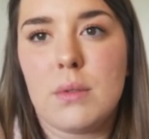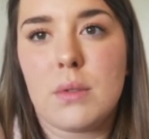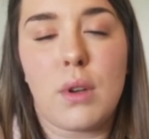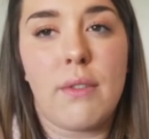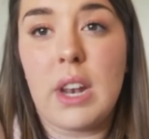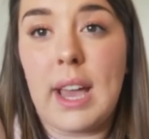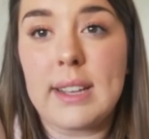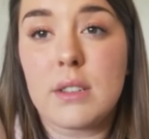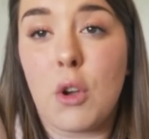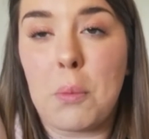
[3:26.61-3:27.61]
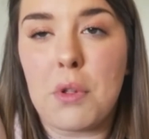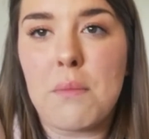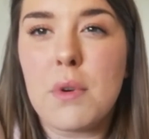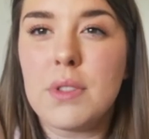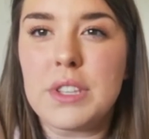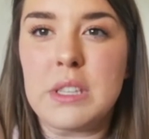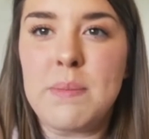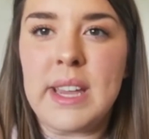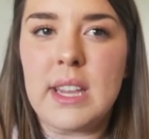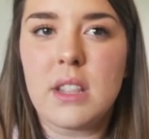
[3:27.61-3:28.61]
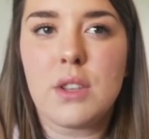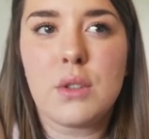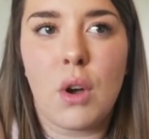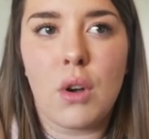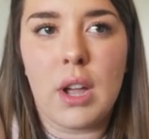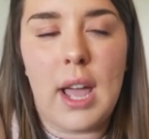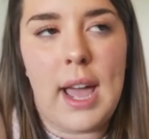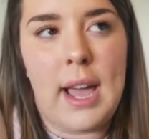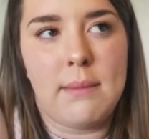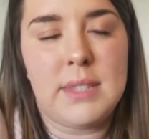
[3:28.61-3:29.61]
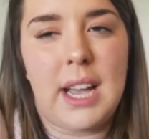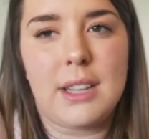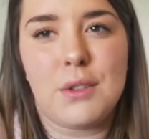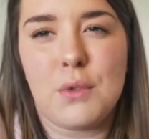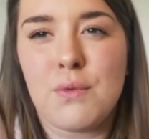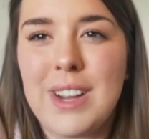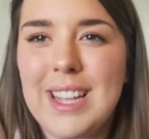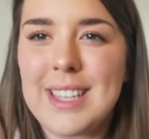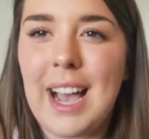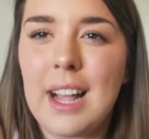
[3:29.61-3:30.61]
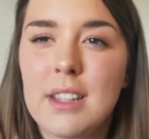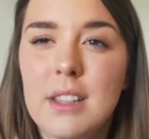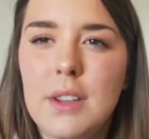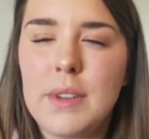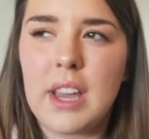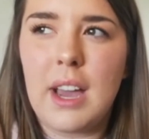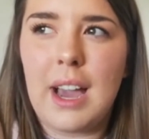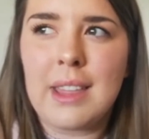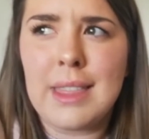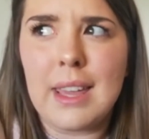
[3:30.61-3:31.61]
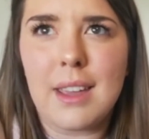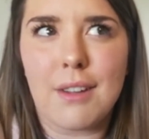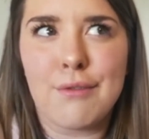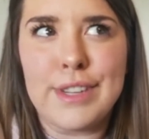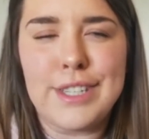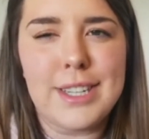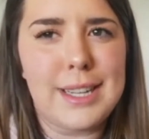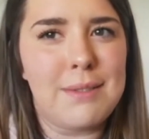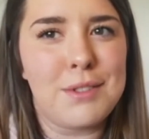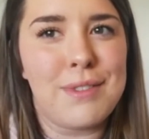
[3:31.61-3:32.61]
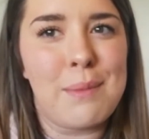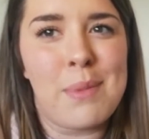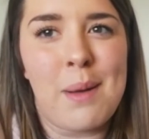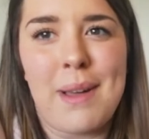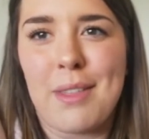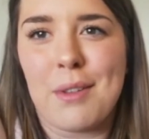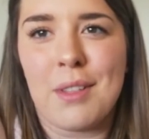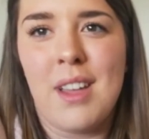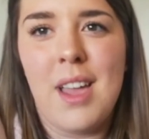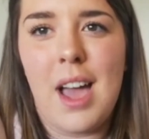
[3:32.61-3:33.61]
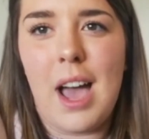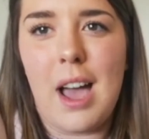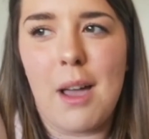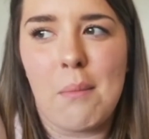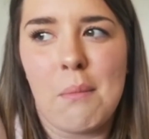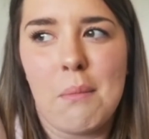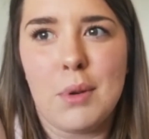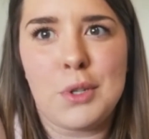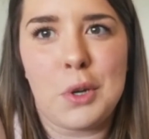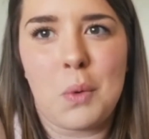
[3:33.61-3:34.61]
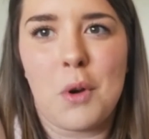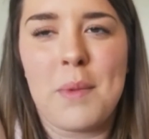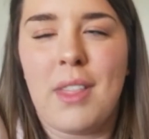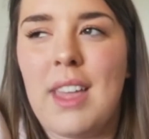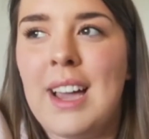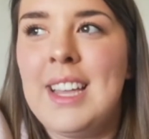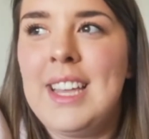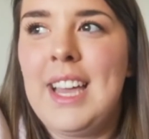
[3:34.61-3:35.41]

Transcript: sort of the last couple of months has been the song titled Raise a Hallelujah. I think originally it was written by Bethel, but don't quote me on that.